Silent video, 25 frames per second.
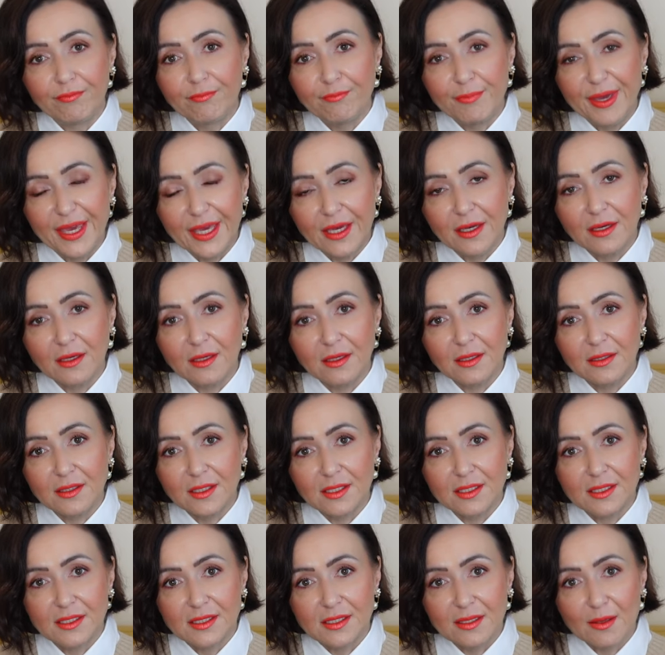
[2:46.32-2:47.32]
big it
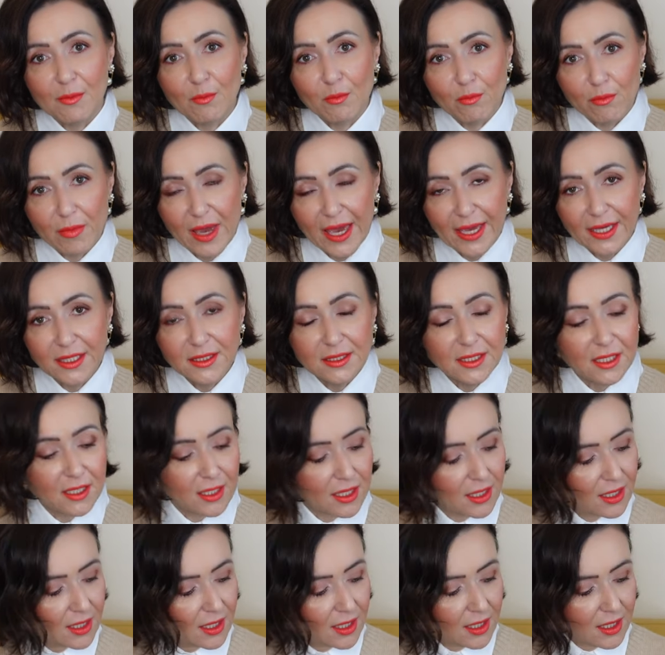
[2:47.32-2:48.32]
is made.
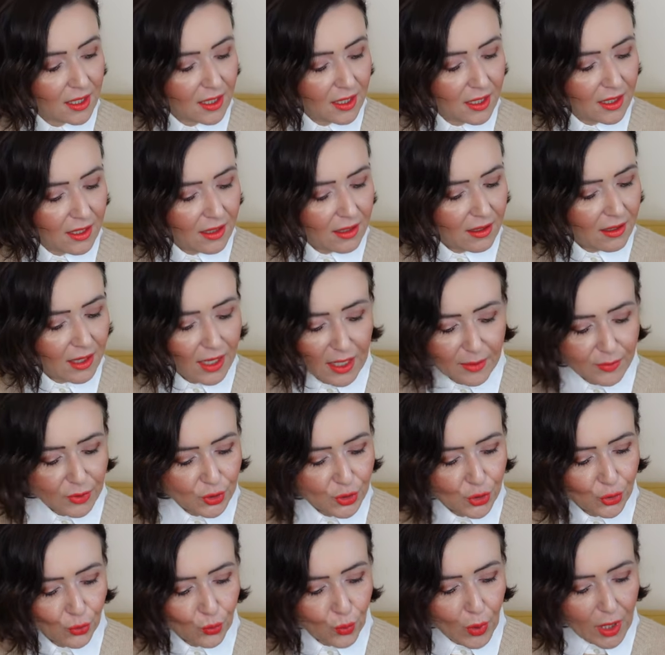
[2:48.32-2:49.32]
I'm not
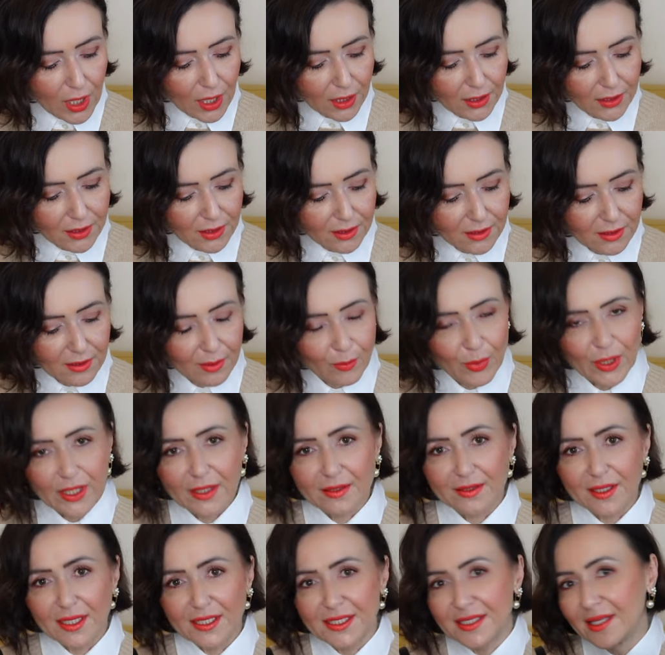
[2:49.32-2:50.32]
sure why, but
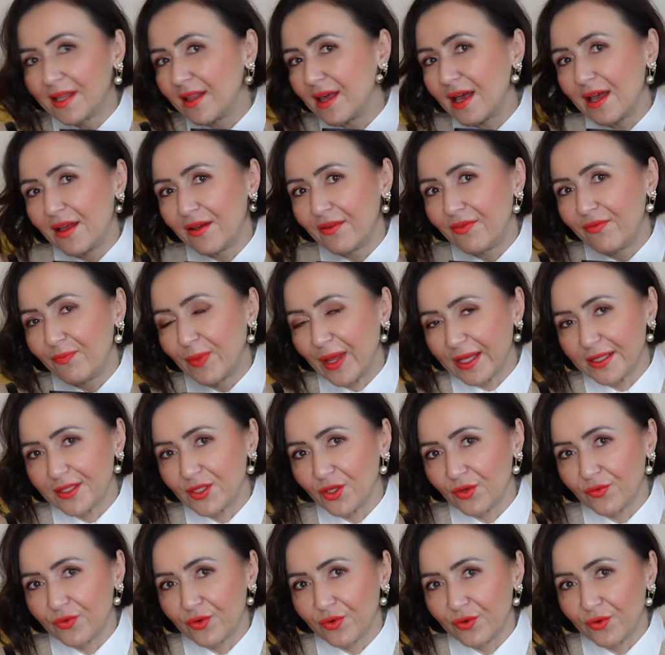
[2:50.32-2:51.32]
I still have plenty
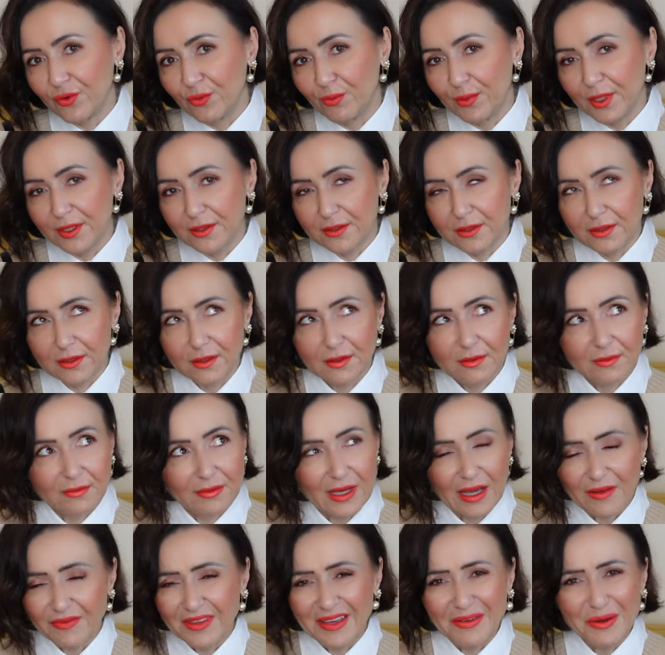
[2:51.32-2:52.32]
of room, but
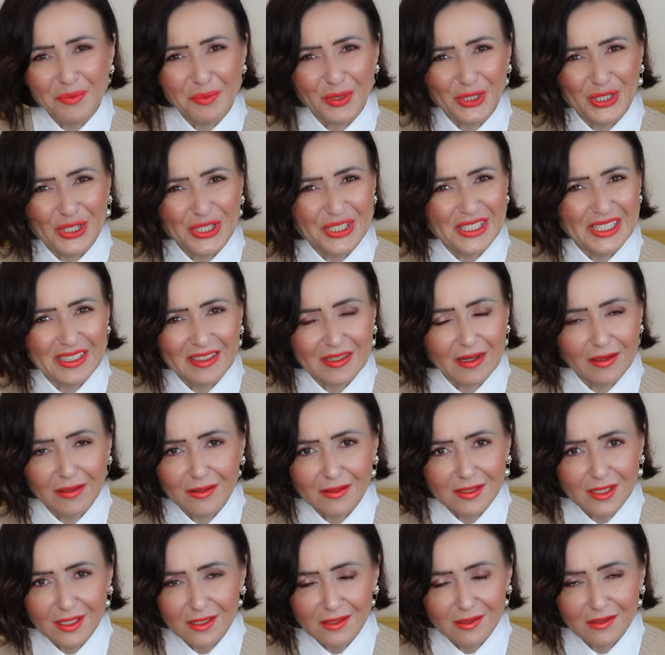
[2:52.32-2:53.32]
I've never purchased Italian
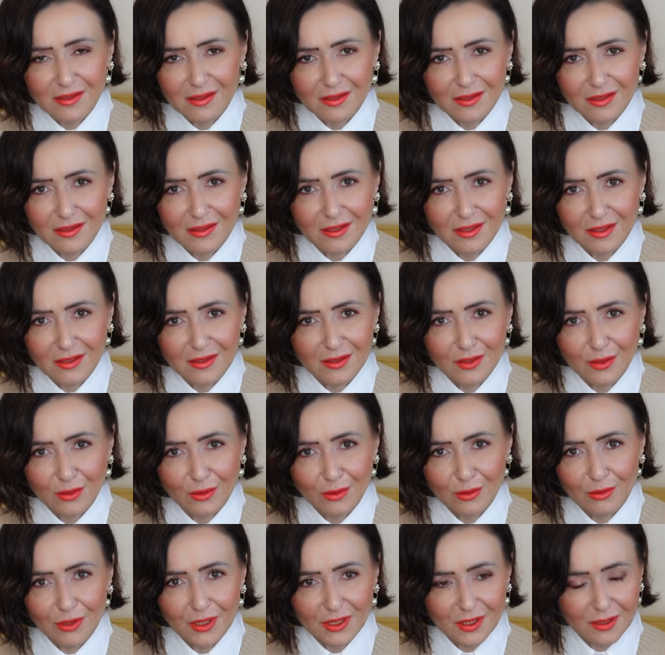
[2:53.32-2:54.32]
size 36,
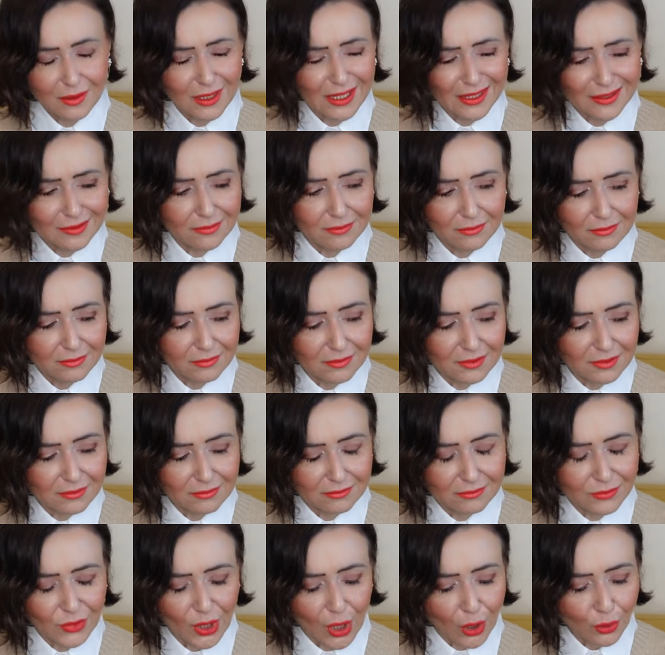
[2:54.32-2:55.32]
so I said like
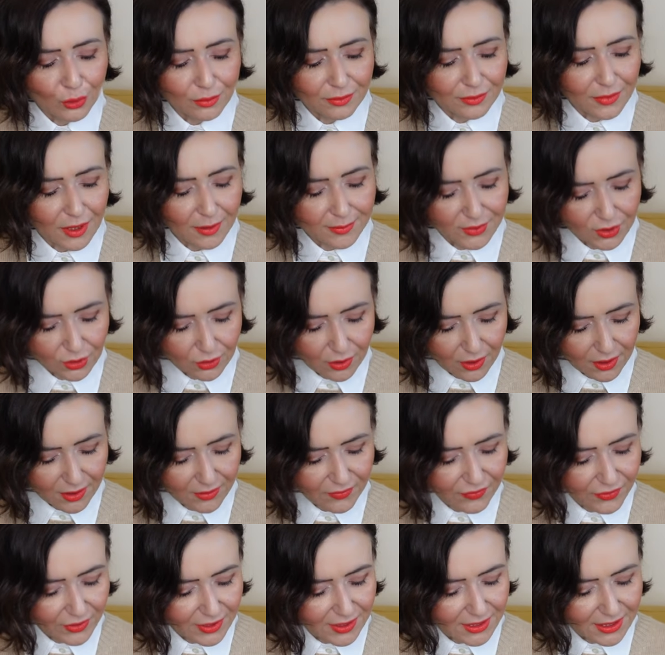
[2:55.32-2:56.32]
no, I'm not going
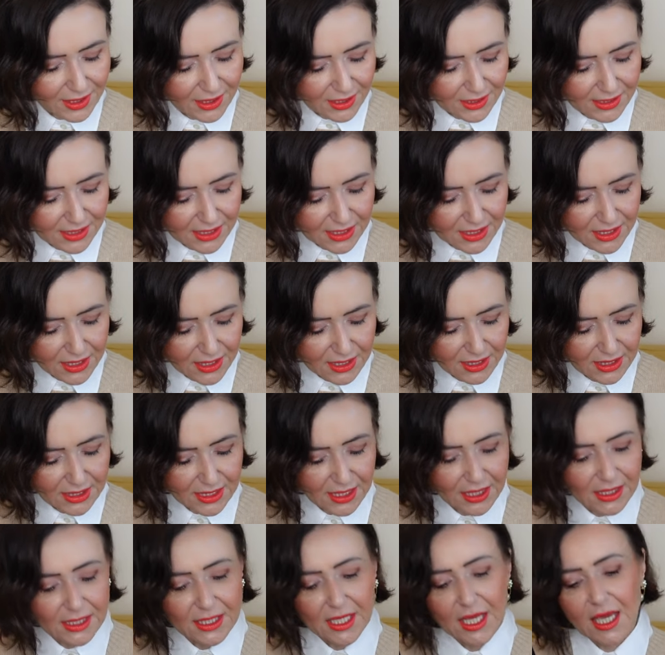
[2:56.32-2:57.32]
for Italian size
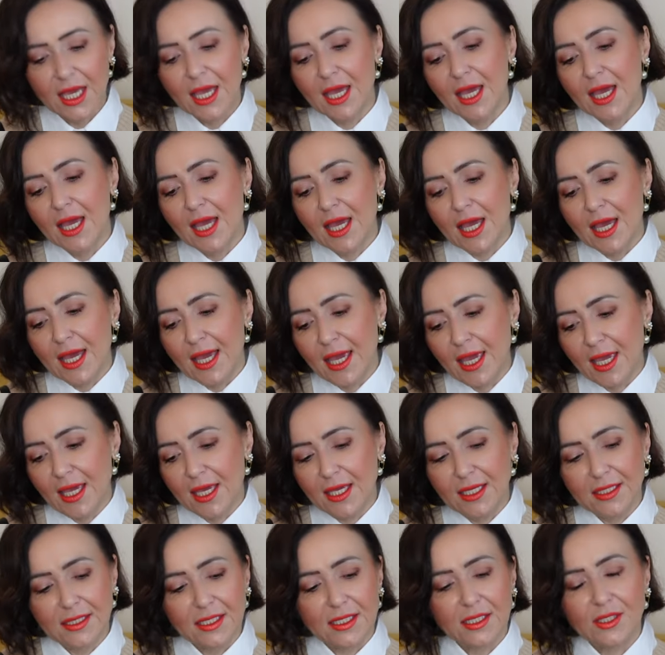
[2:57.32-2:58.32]
36.
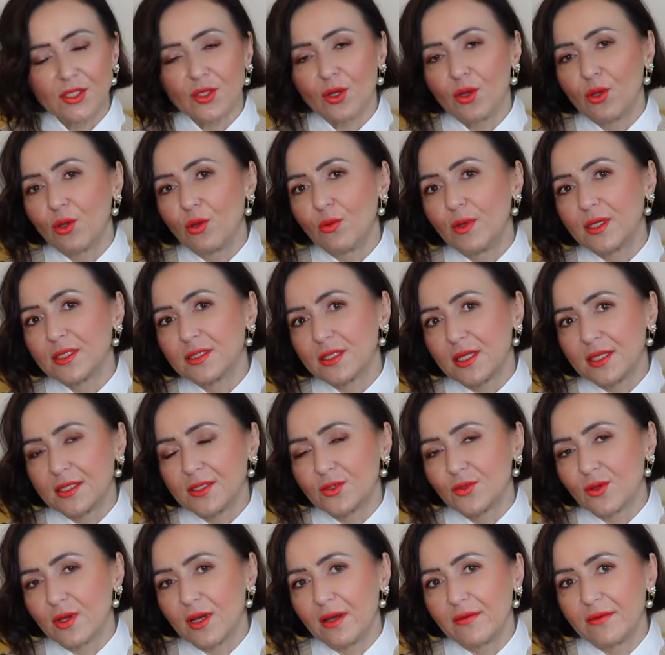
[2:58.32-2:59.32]
And it's always nice
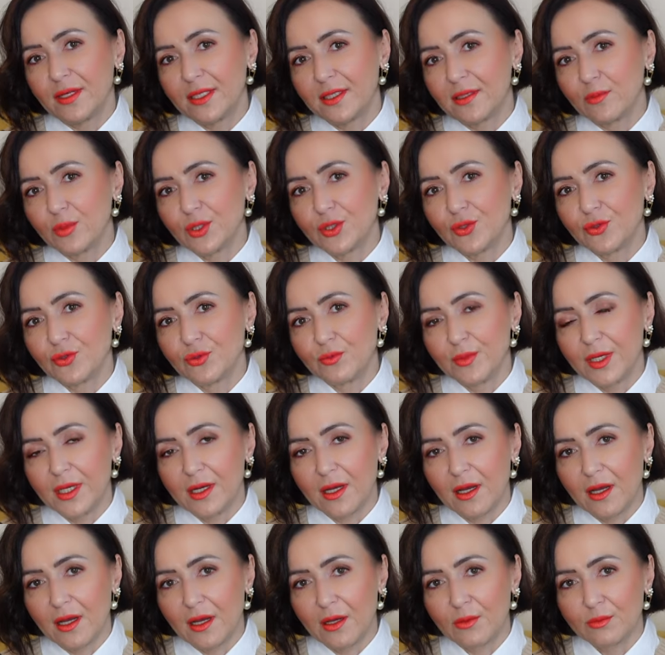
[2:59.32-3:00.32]
to have a little bit room
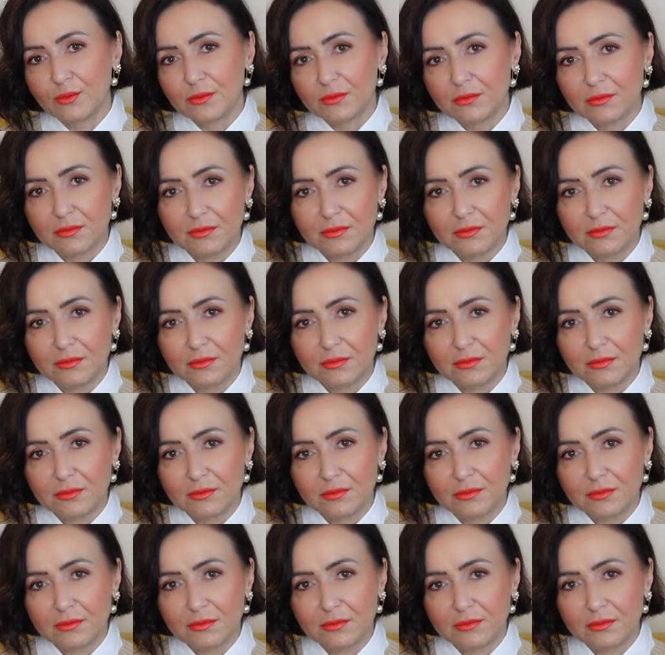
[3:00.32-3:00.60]
around